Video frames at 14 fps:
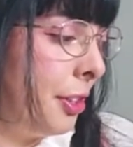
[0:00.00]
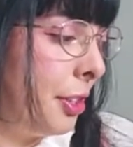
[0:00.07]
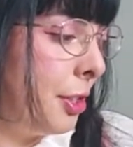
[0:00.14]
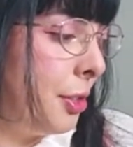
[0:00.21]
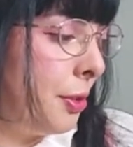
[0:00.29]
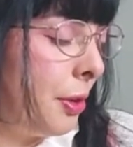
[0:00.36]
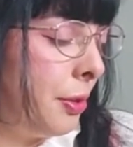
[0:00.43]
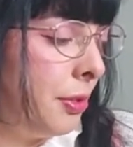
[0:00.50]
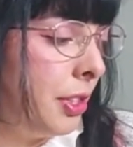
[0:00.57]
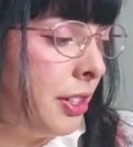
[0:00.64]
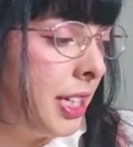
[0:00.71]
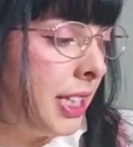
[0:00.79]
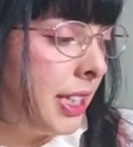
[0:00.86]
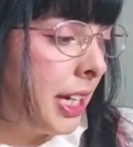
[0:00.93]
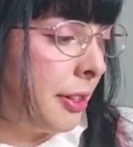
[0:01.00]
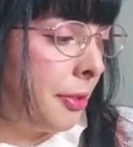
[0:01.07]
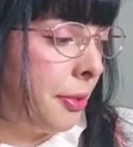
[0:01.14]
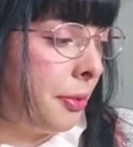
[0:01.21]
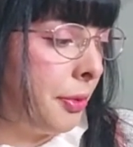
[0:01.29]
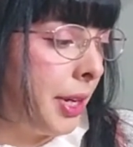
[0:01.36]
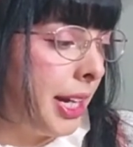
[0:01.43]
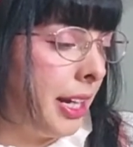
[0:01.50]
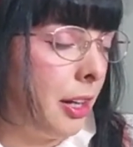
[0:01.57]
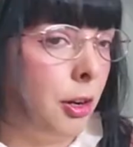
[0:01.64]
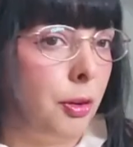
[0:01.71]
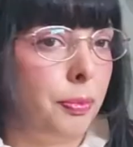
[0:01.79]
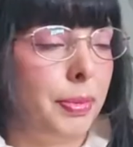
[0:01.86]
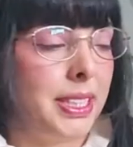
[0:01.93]
you own Lolita roomwear
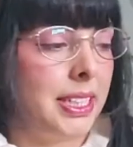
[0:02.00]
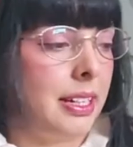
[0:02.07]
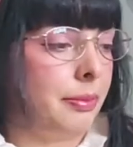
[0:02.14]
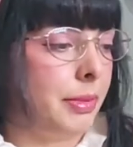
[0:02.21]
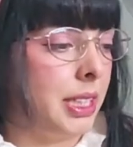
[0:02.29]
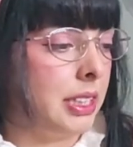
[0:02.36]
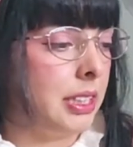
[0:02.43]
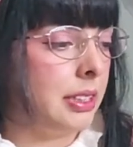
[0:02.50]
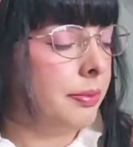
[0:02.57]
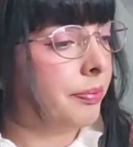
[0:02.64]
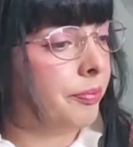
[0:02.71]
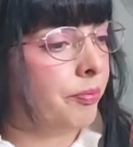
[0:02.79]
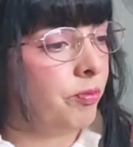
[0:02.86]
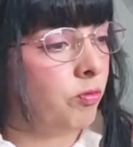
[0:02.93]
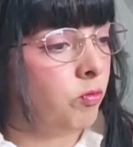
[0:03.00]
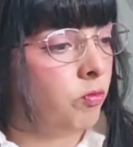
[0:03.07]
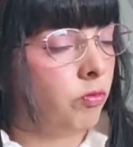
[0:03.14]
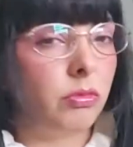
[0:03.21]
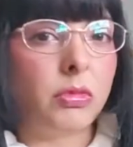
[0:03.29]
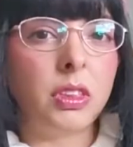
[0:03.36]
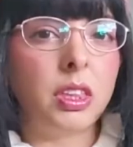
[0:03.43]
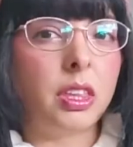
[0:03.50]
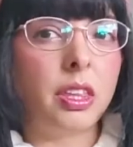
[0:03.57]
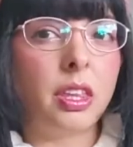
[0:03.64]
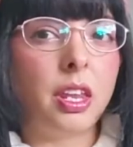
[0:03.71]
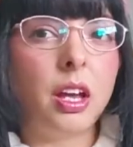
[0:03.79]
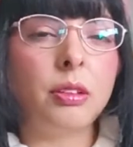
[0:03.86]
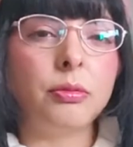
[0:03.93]
or pajamas.
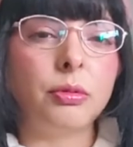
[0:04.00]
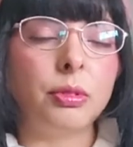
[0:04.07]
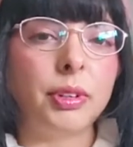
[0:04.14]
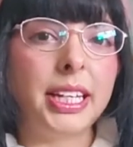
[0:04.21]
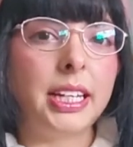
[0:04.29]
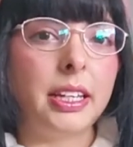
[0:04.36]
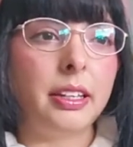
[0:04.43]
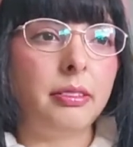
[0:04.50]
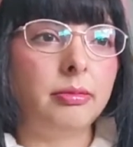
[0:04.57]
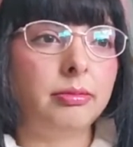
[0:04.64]
Not really.